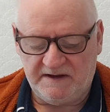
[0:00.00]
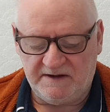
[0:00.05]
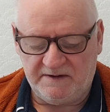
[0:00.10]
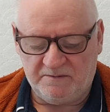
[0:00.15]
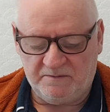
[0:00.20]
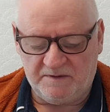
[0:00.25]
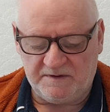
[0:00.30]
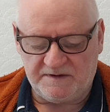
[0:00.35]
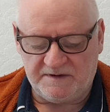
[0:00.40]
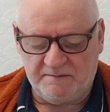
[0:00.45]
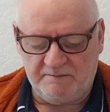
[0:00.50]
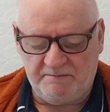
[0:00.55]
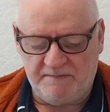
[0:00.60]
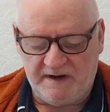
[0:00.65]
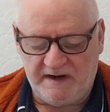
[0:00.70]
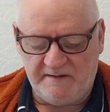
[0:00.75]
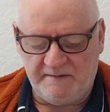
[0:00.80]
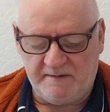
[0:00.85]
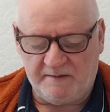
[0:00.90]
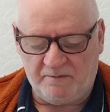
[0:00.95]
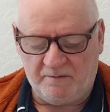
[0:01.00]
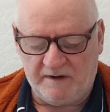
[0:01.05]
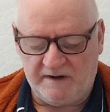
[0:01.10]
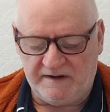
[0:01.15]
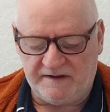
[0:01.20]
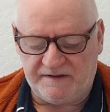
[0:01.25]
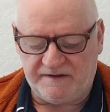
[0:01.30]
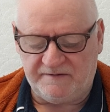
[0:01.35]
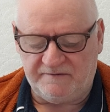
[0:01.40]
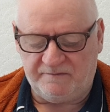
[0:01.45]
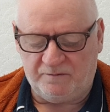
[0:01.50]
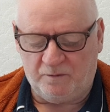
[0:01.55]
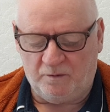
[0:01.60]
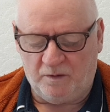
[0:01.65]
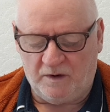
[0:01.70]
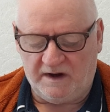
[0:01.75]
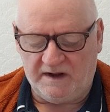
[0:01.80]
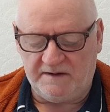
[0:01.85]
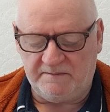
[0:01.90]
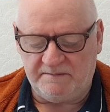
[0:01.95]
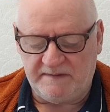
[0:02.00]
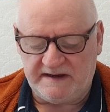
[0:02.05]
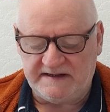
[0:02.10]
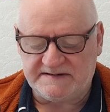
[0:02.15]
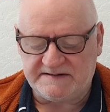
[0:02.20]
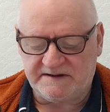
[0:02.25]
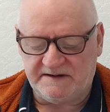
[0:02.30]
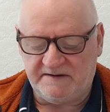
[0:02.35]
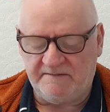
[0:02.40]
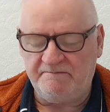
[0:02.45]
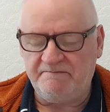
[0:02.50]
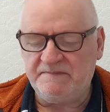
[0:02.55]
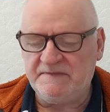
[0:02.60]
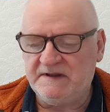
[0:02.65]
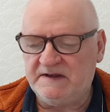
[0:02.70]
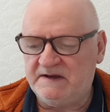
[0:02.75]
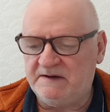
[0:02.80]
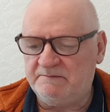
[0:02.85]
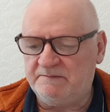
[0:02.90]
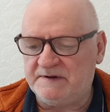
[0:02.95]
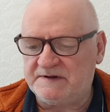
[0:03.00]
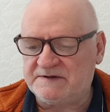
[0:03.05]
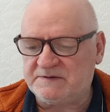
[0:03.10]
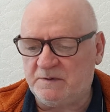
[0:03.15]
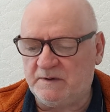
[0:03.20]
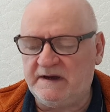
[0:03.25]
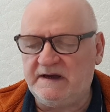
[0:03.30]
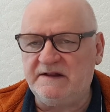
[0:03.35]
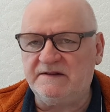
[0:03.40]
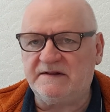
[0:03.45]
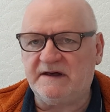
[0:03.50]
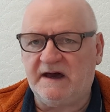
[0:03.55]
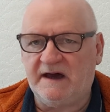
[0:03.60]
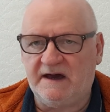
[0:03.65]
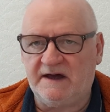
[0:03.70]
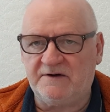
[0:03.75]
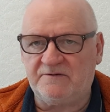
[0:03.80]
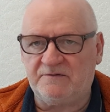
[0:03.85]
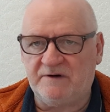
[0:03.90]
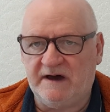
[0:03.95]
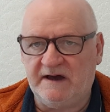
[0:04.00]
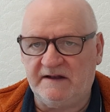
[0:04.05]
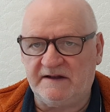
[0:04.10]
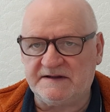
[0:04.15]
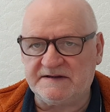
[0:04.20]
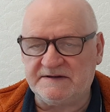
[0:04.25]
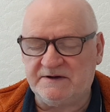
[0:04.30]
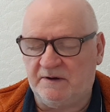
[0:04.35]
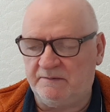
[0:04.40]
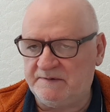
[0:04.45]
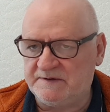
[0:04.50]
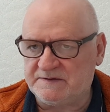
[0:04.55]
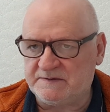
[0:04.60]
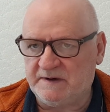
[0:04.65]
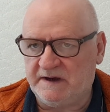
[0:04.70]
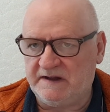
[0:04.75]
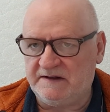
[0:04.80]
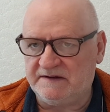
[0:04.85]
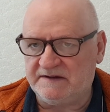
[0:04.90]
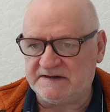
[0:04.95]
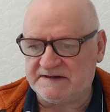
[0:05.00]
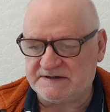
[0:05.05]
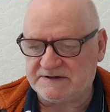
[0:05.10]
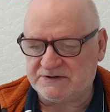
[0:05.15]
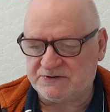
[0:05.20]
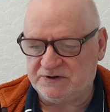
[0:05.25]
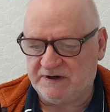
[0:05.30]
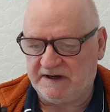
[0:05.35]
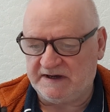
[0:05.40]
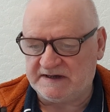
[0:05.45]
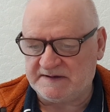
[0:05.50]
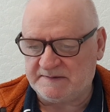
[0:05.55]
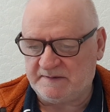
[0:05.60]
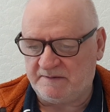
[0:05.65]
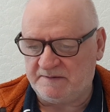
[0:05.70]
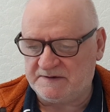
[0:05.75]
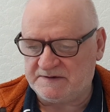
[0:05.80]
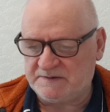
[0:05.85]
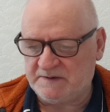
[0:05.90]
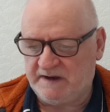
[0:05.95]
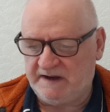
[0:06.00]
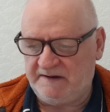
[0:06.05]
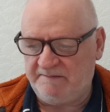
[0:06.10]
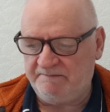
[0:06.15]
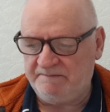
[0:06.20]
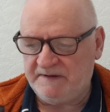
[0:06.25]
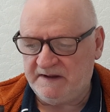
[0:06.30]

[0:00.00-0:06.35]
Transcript: with a minimum width of 1 meter between the handrails, not between the strings, but between